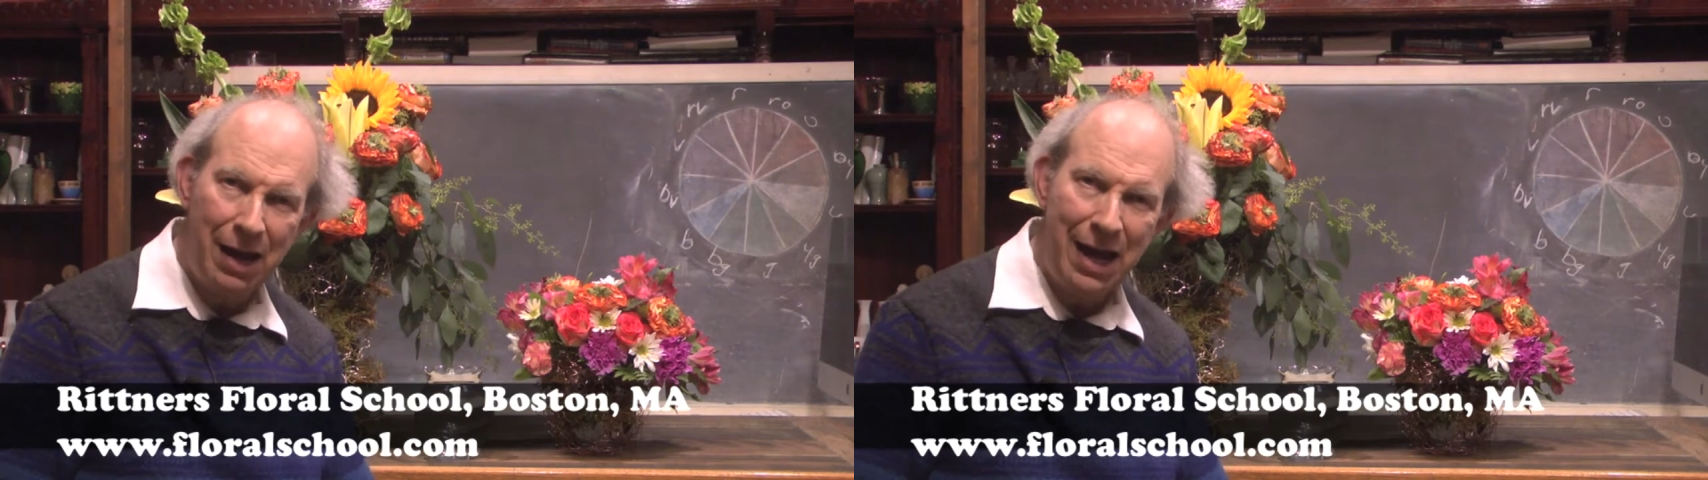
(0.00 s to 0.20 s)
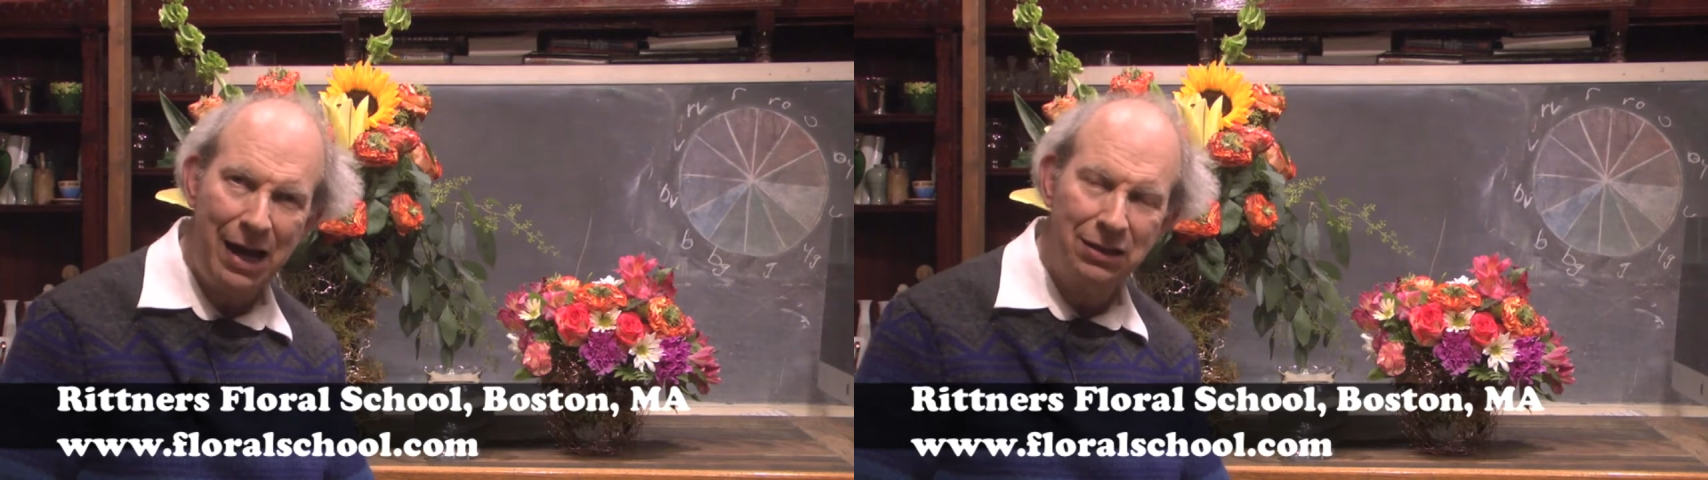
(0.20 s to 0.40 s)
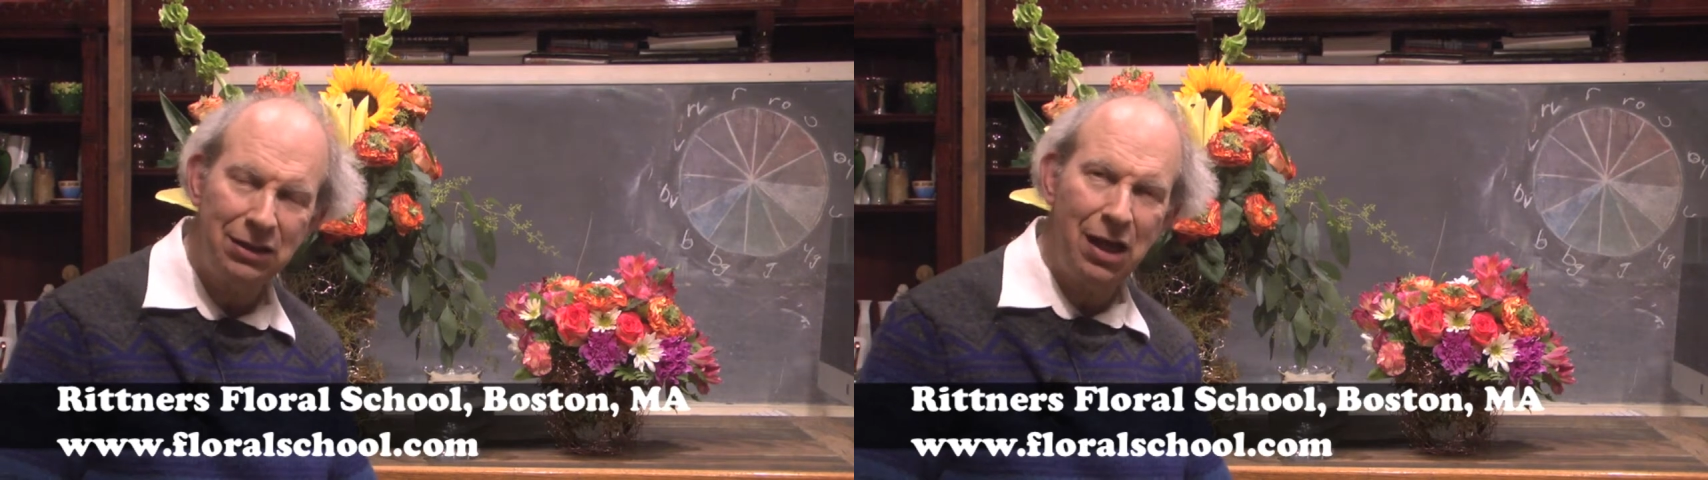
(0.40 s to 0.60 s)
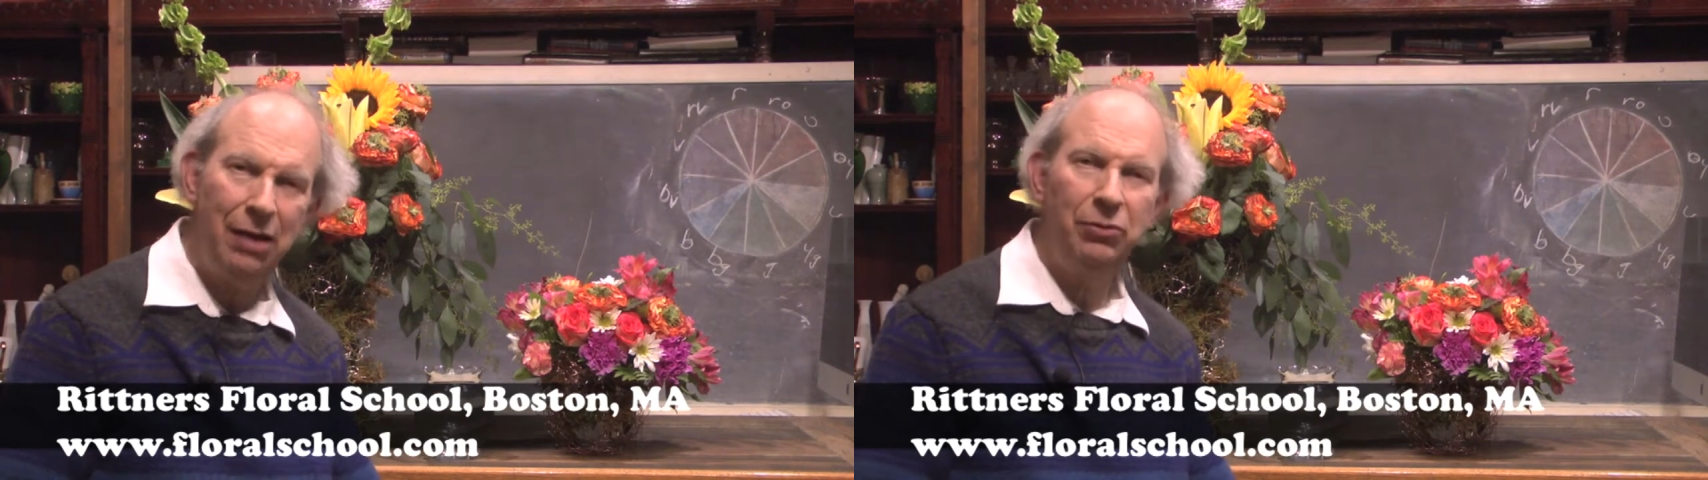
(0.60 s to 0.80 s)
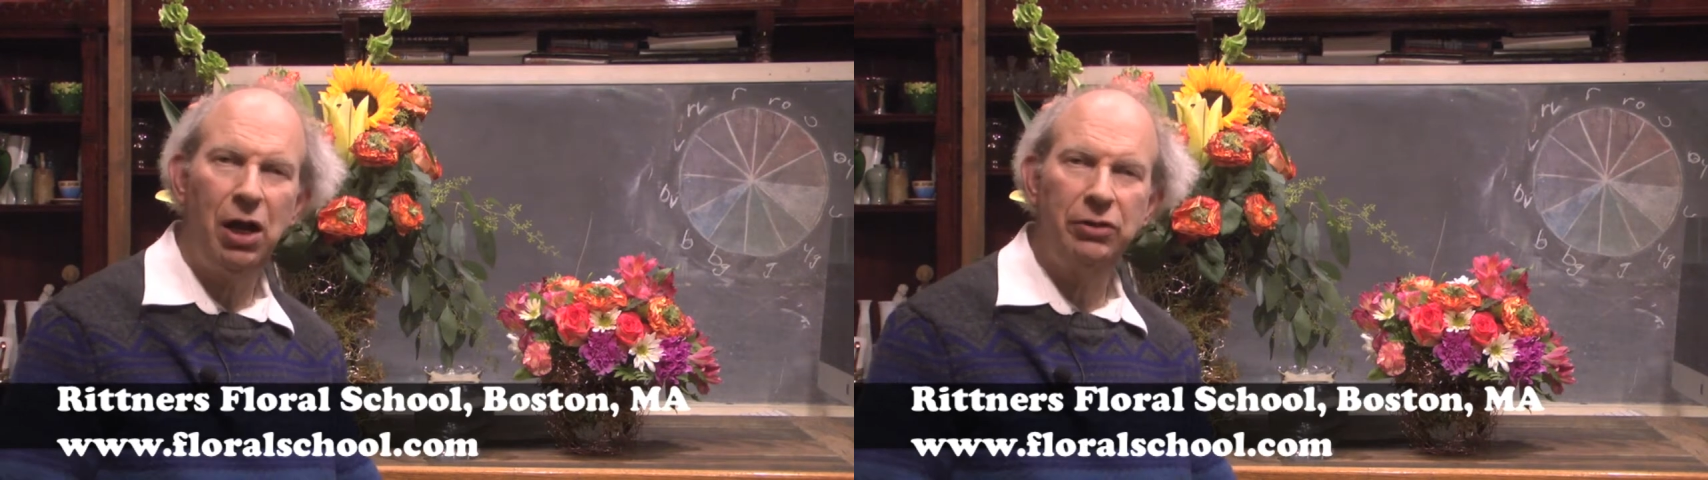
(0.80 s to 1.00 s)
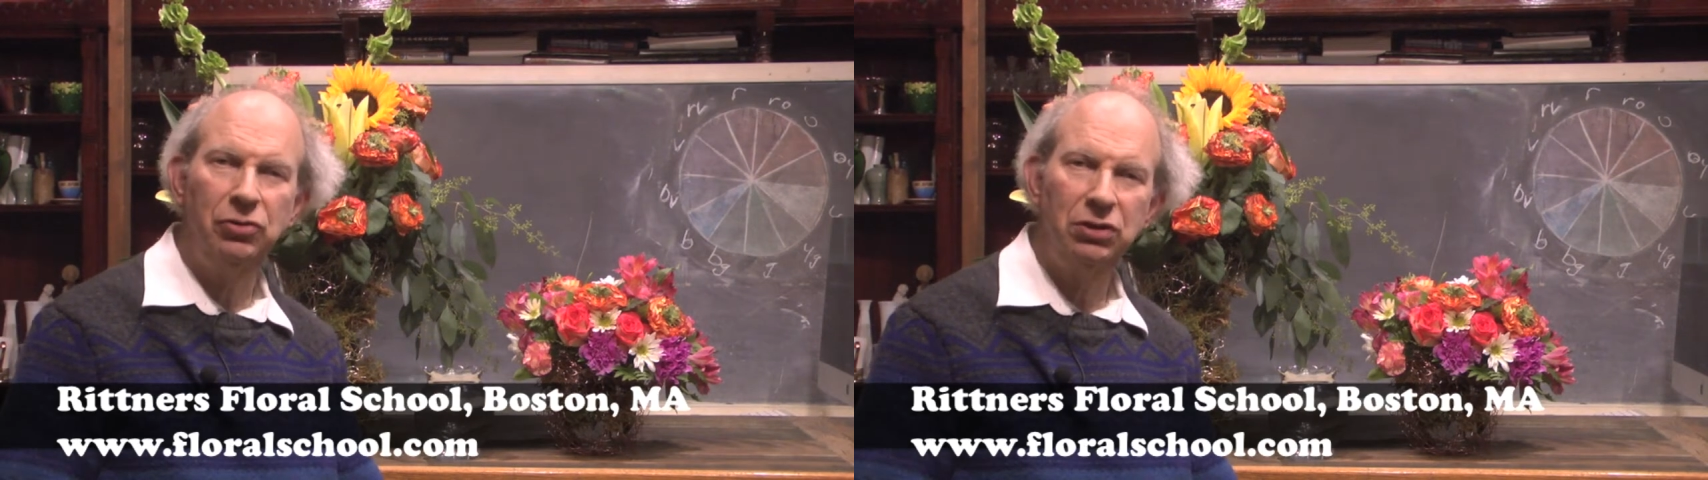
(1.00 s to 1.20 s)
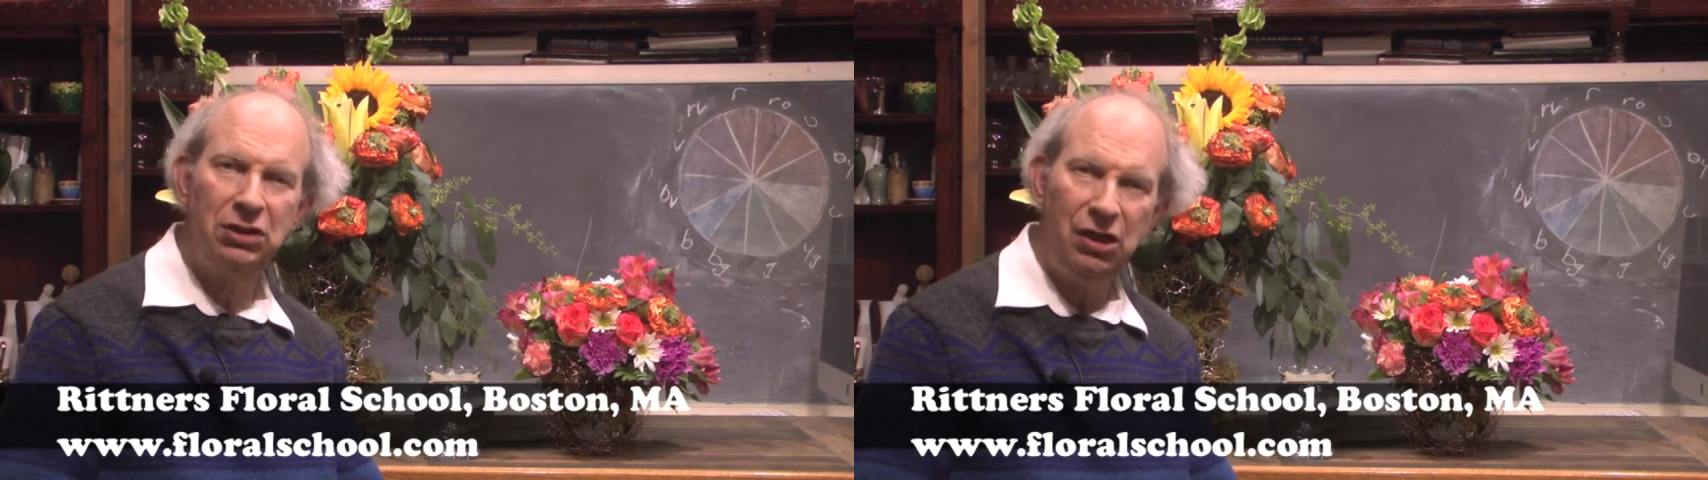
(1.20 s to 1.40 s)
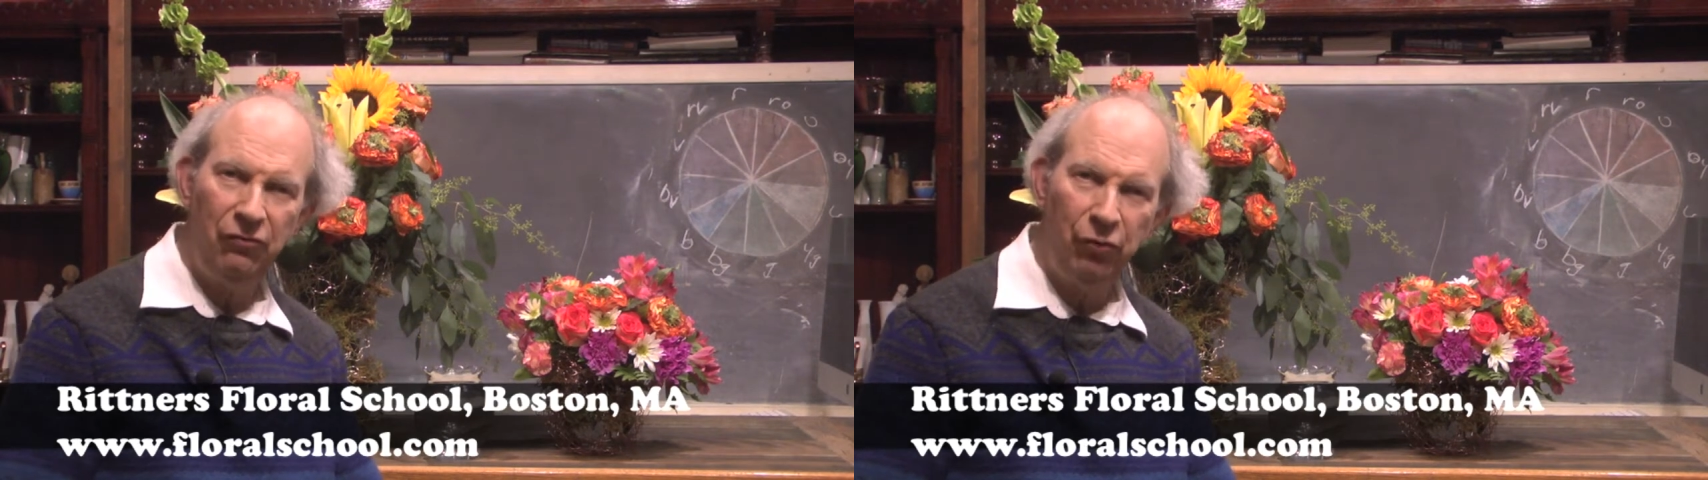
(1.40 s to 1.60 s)
Mass. I'm Doctor
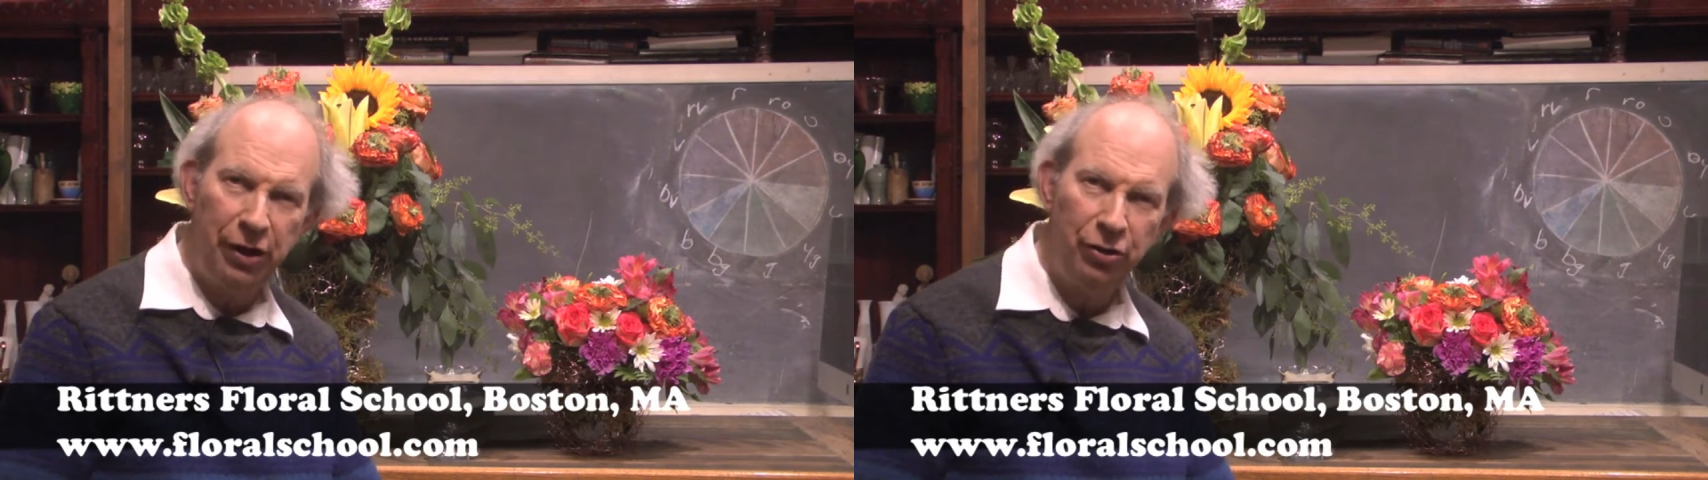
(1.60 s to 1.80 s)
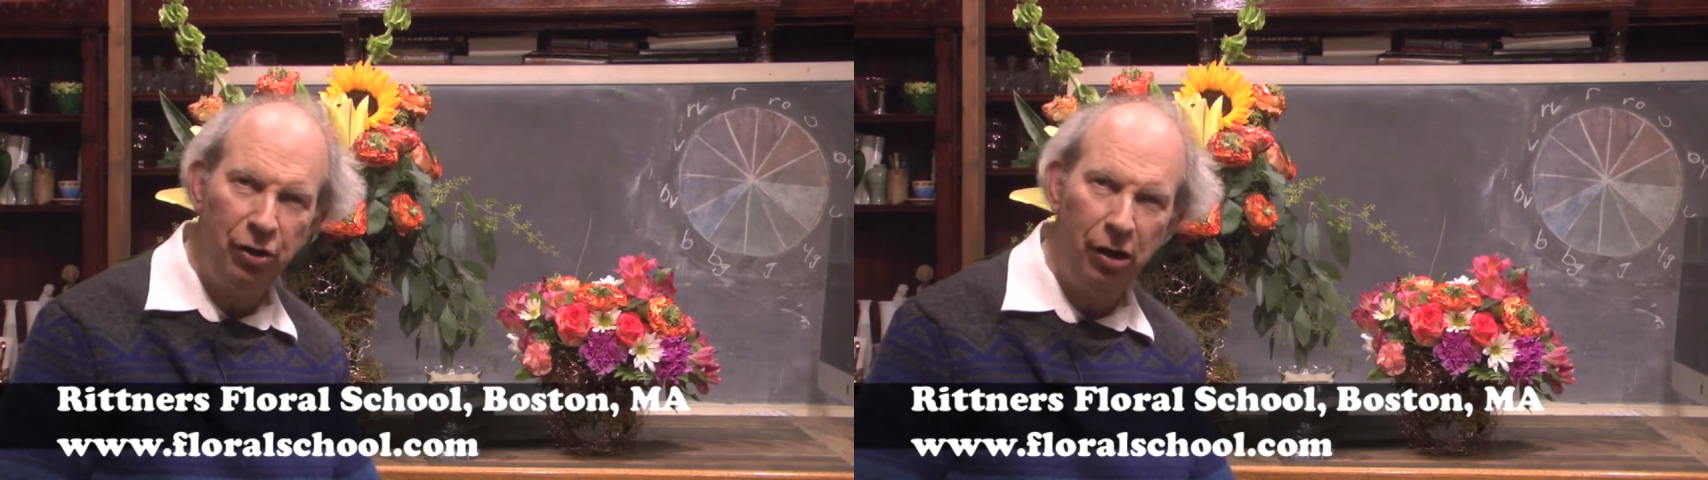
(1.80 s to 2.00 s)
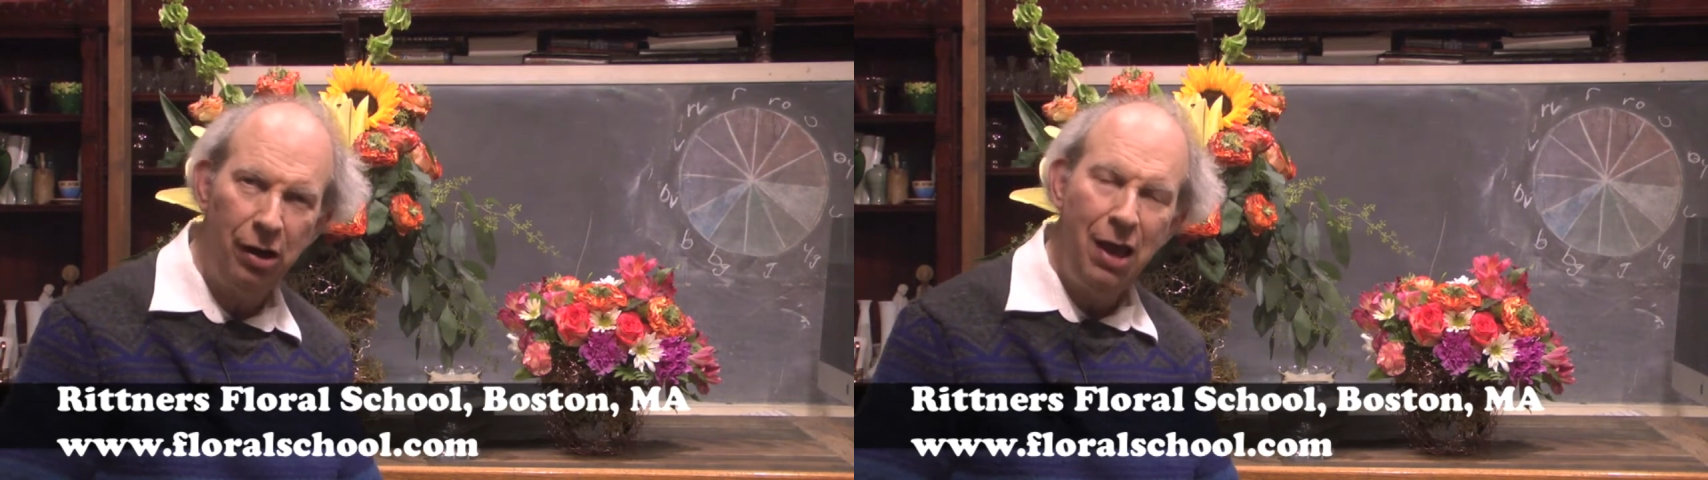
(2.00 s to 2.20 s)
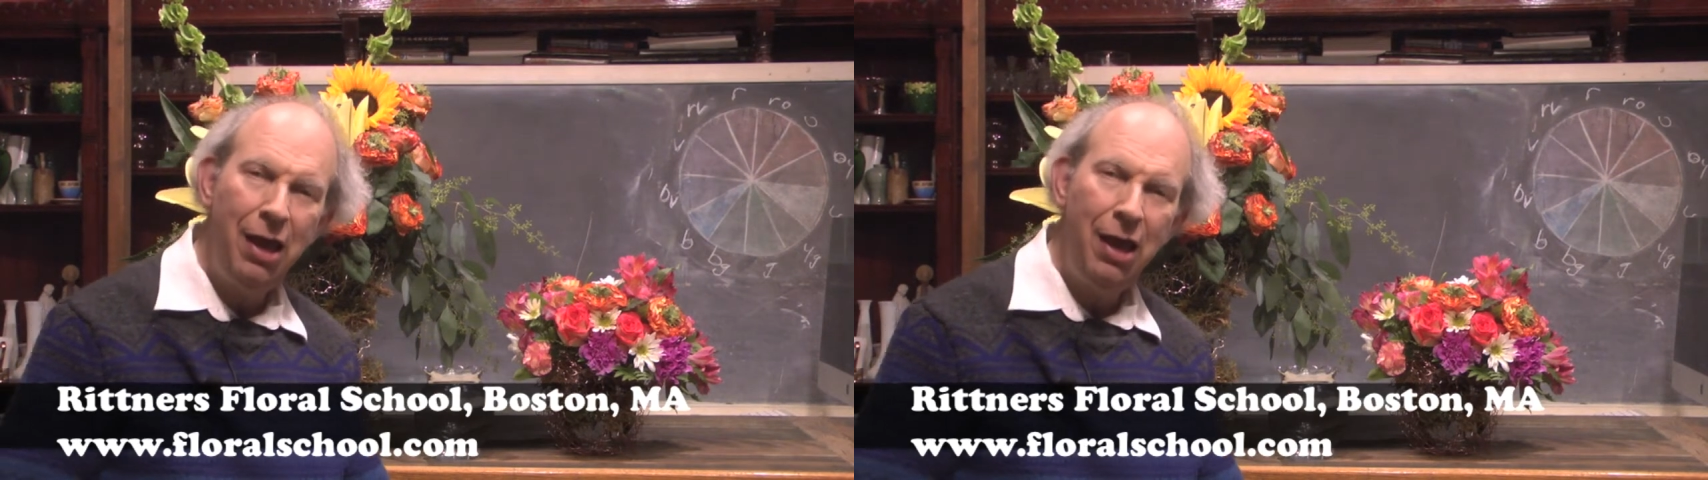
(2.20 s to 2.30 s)
Steve Rittner,